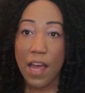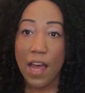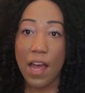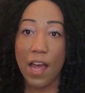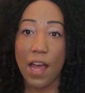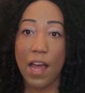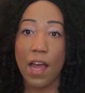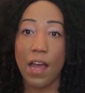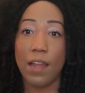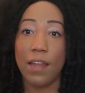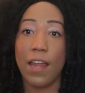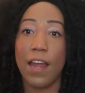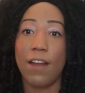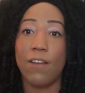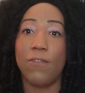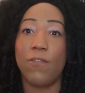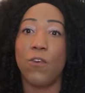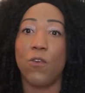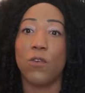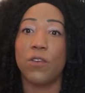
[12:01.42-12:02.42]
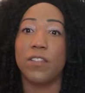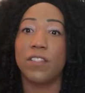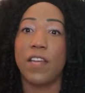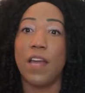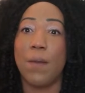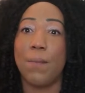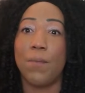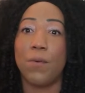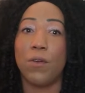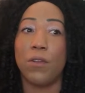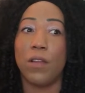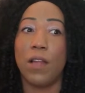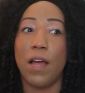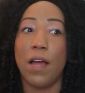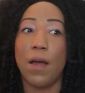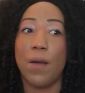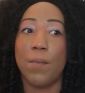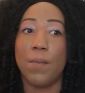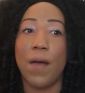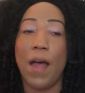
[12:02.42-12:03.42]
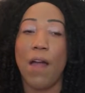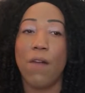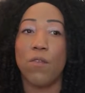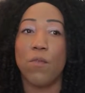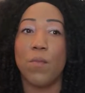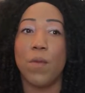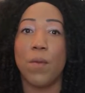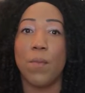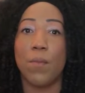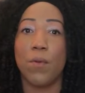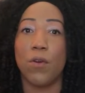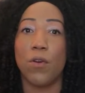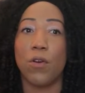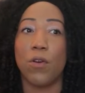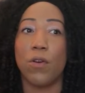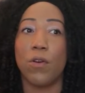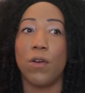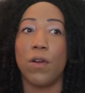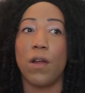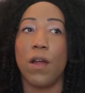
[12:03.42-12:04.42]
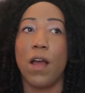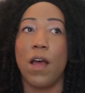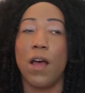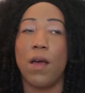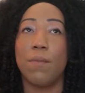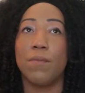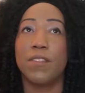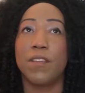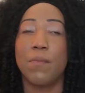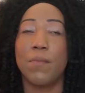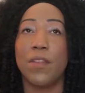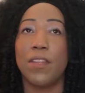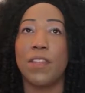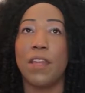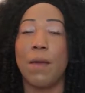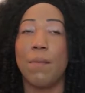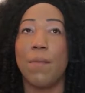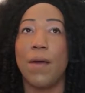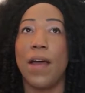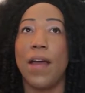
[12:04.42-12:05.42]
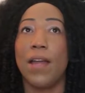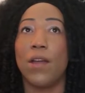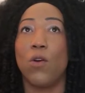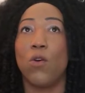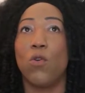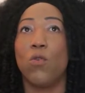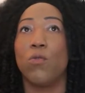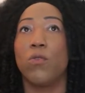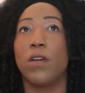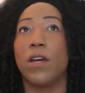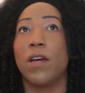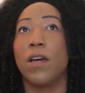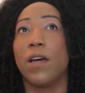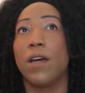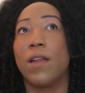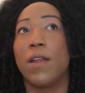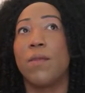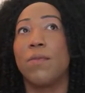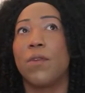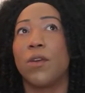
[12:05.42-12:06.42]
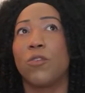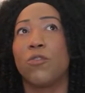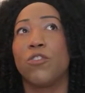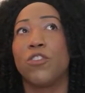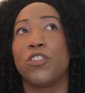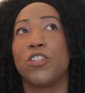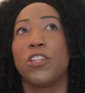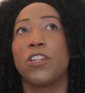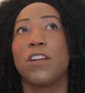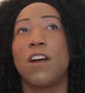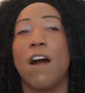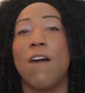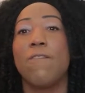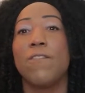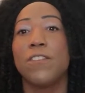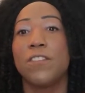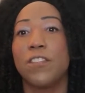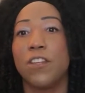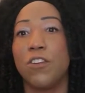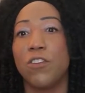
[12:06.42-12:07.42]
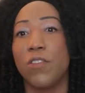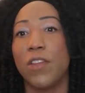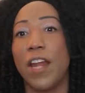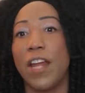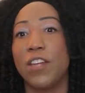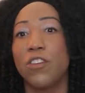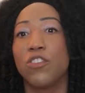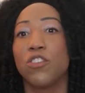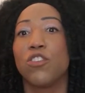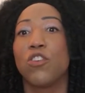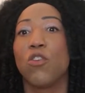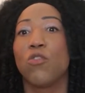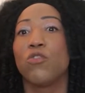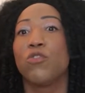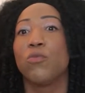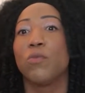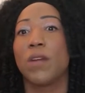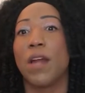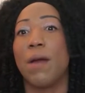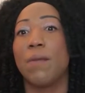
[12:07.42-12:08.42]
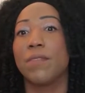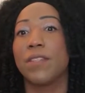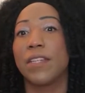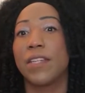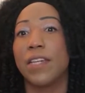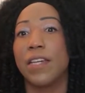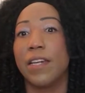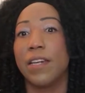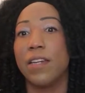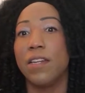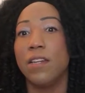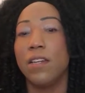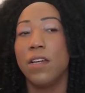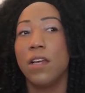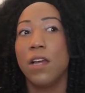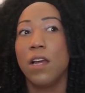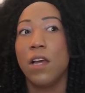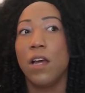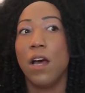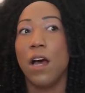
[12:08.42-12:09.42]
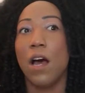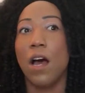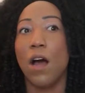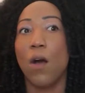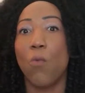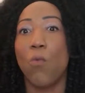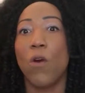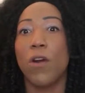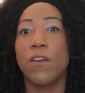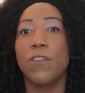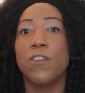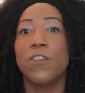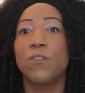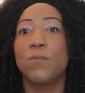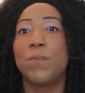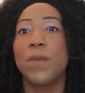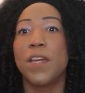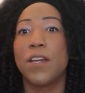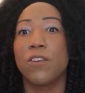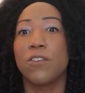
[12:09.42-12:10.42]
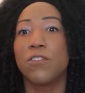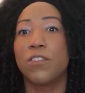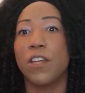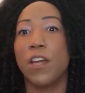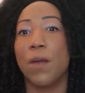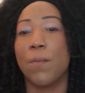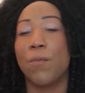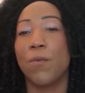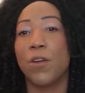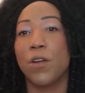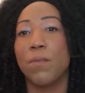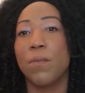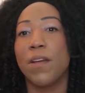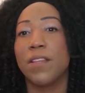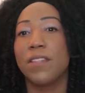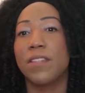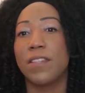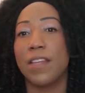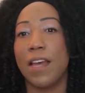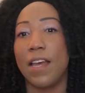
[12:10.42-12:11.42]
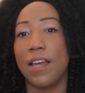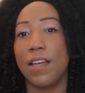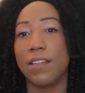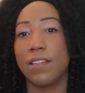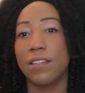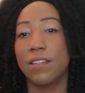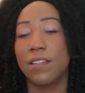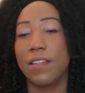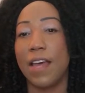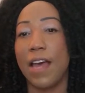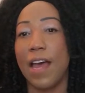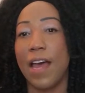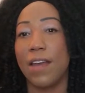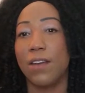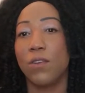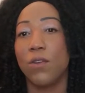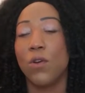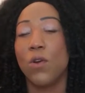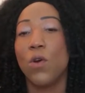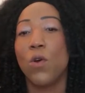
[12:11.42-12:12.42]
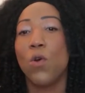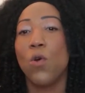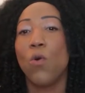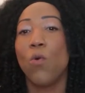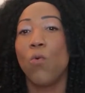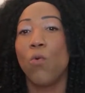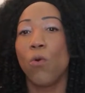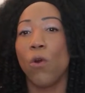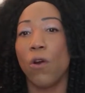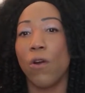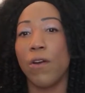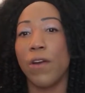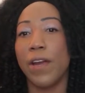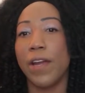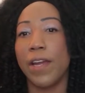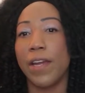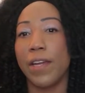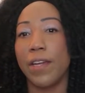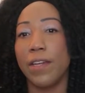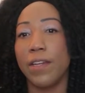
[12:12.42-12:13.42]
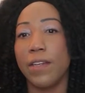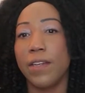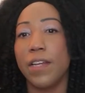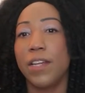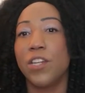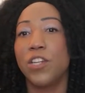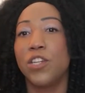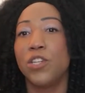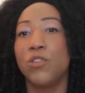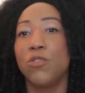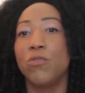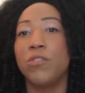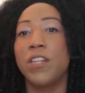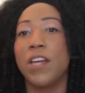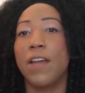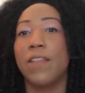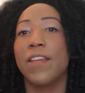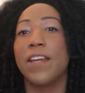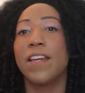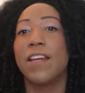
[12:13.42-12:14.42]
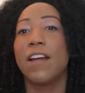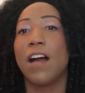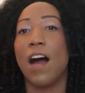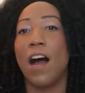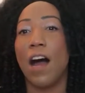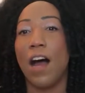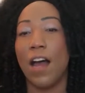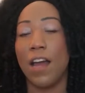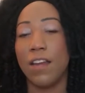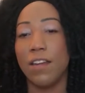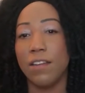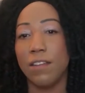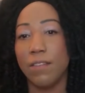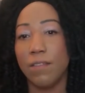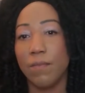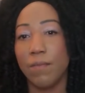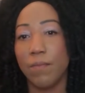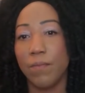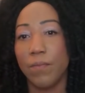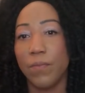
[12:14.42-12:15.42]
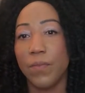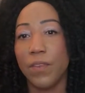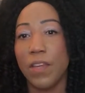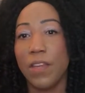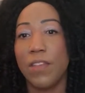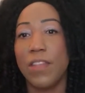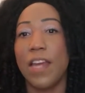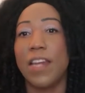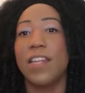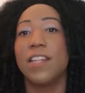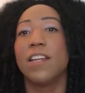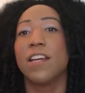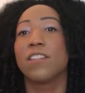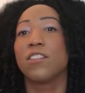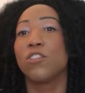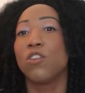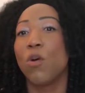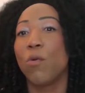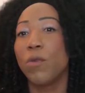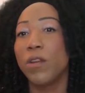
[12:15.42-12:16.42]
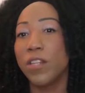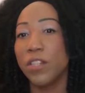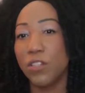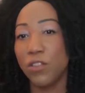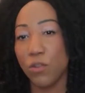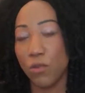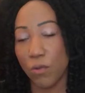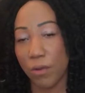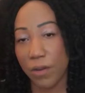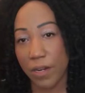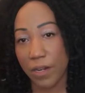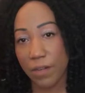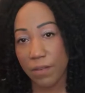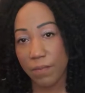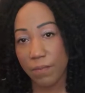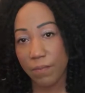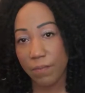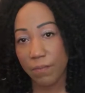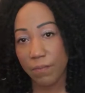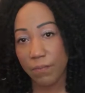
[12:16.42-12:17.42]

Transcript: For example, I remember something that my old, the Christian conference center that I used to go to when I was a kid, one of the speakers there pretty much says that worrying is you telling God that he doesn't know what he's doing